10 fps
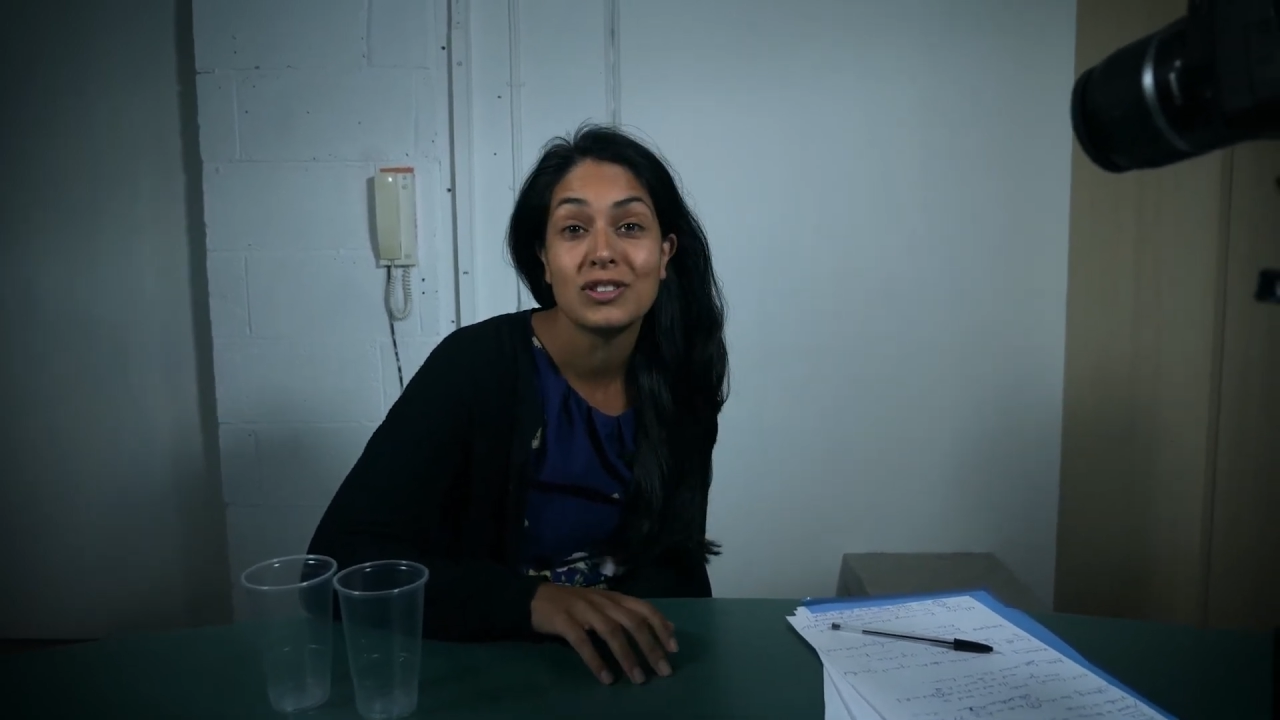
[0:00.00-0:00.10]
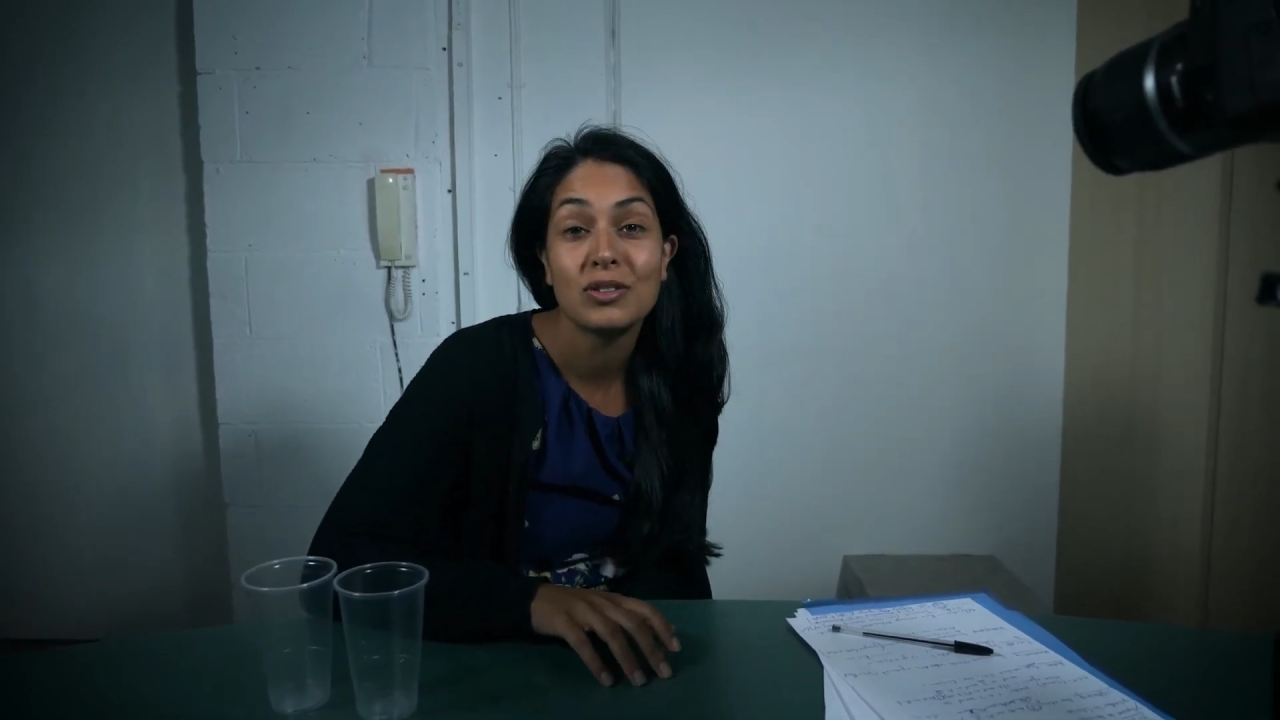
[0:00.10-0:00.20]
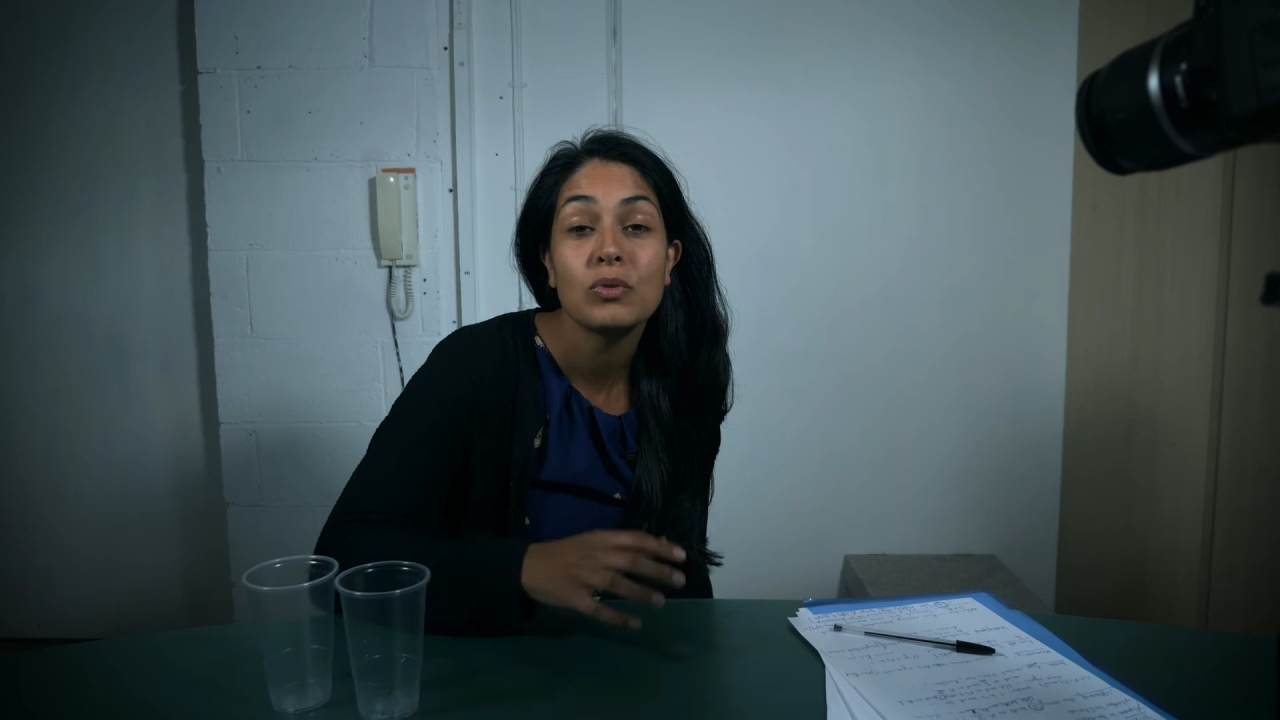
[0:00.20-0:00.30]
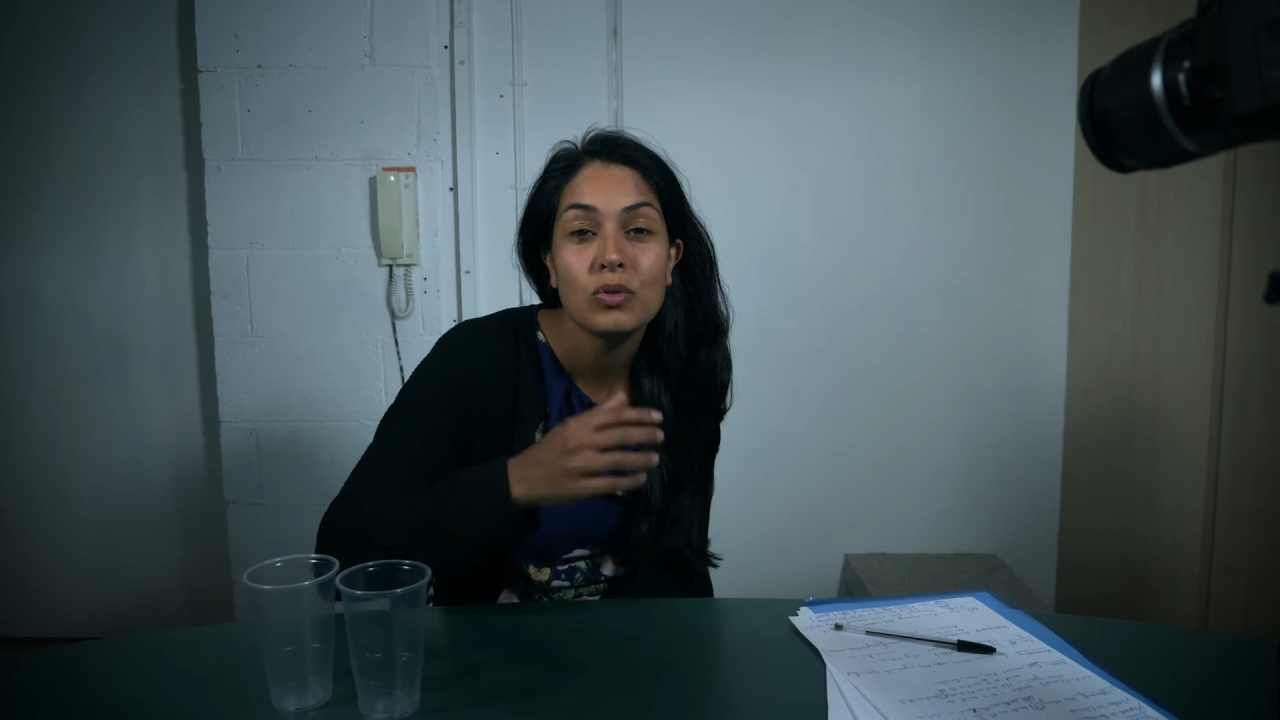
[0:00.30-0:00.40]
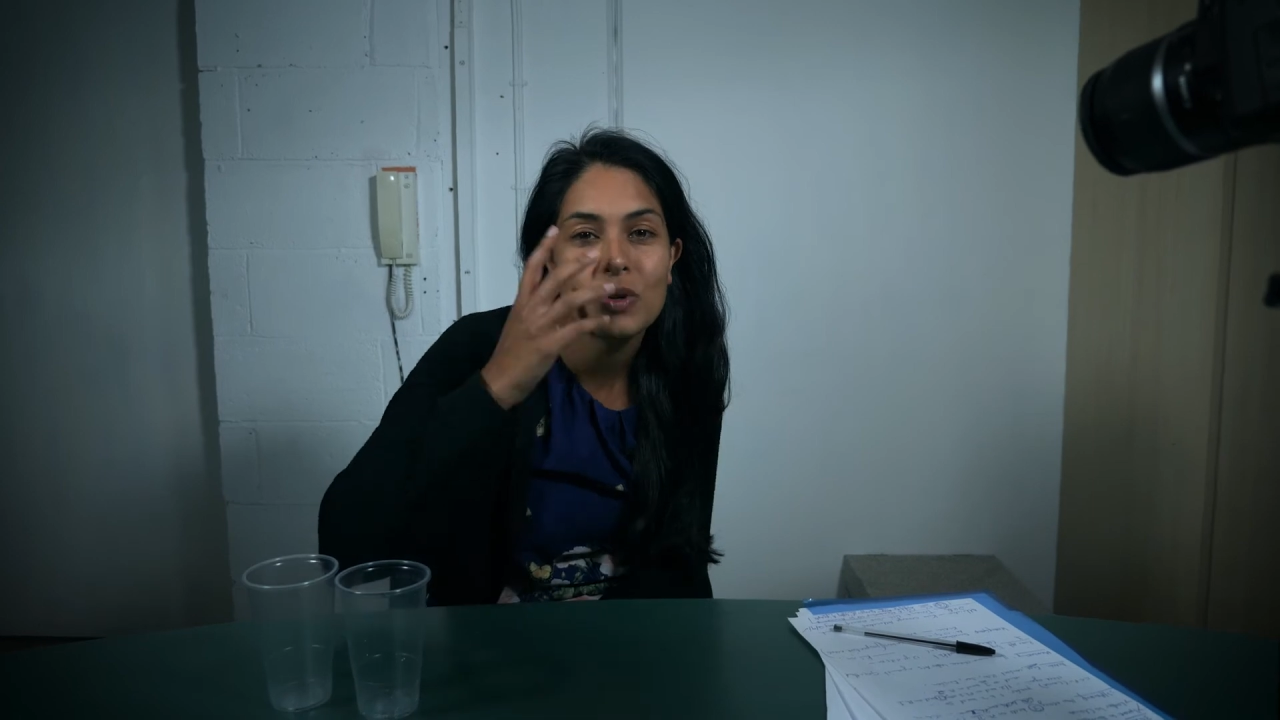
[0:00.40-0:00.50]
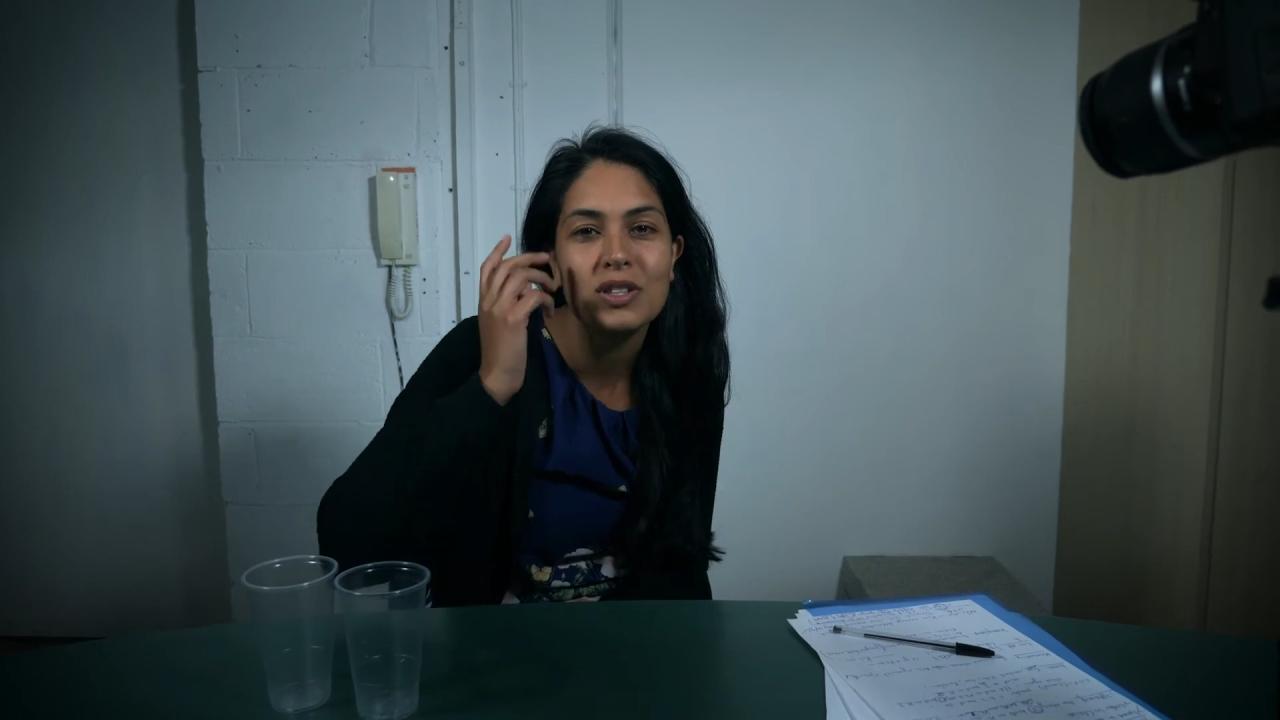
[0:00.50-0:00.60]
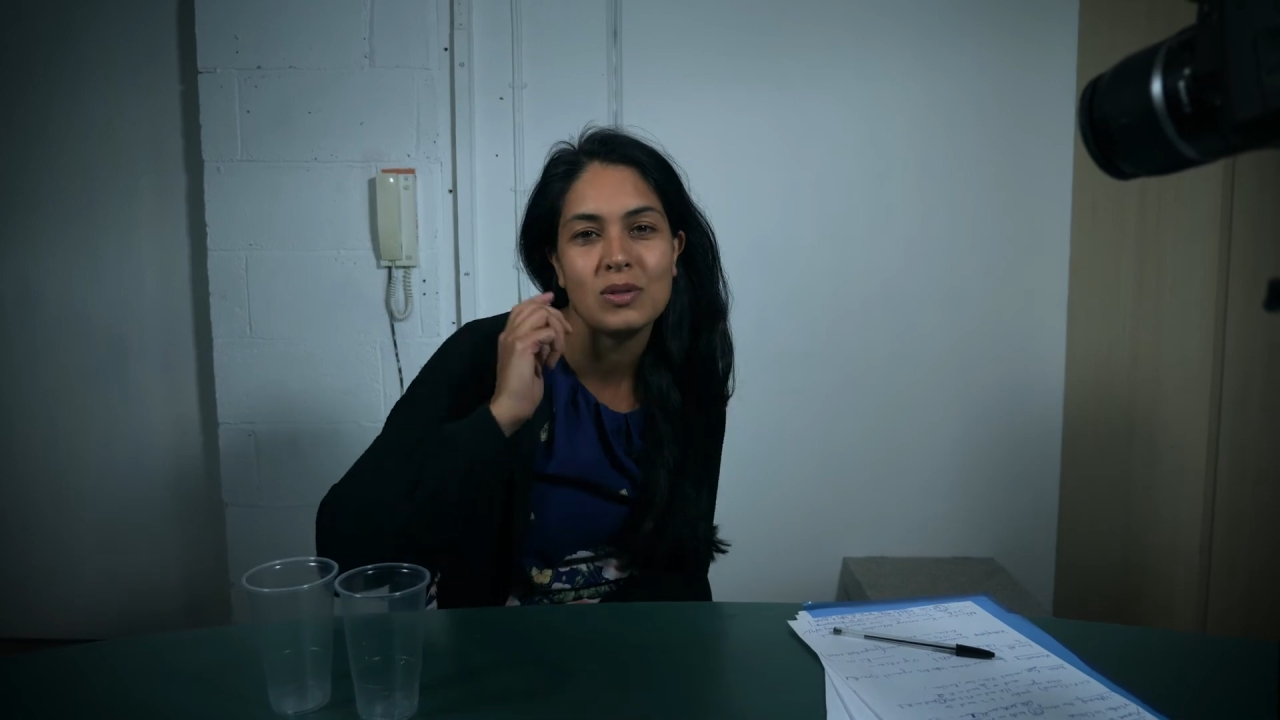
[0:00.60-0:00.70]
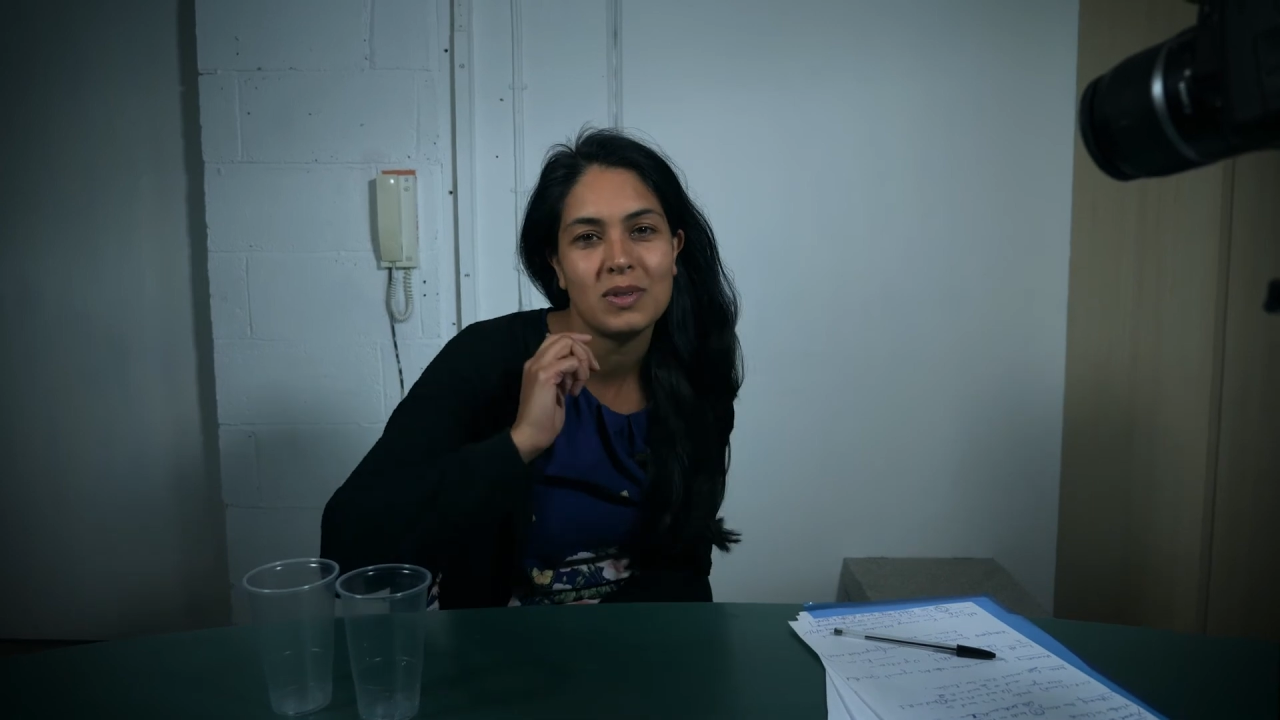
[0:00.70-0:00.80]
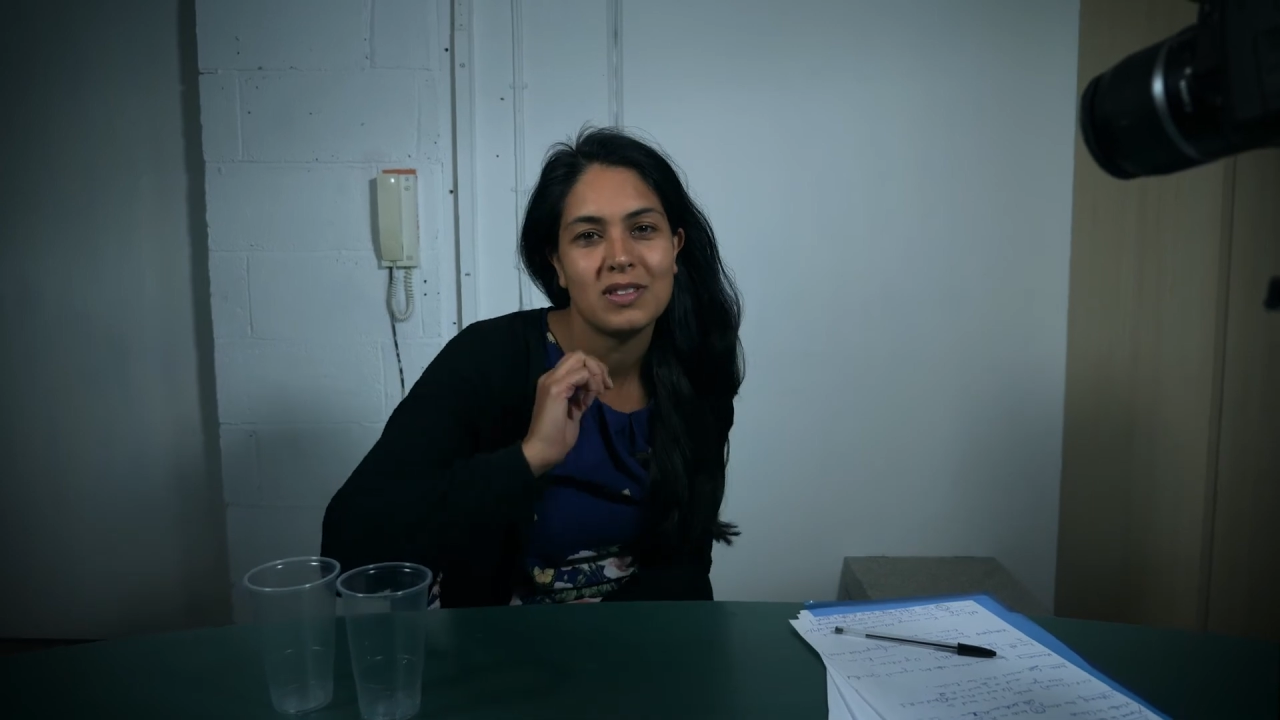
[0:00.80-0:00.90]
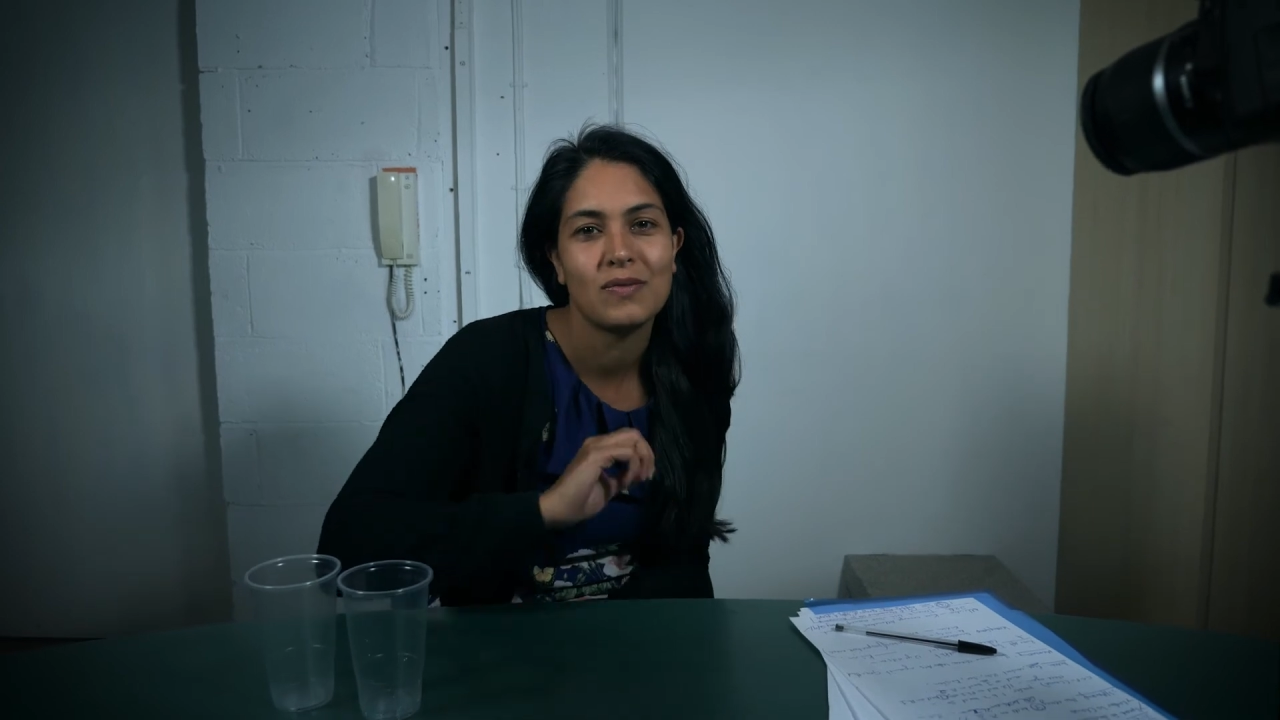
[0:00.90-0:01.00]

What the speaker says: the ones with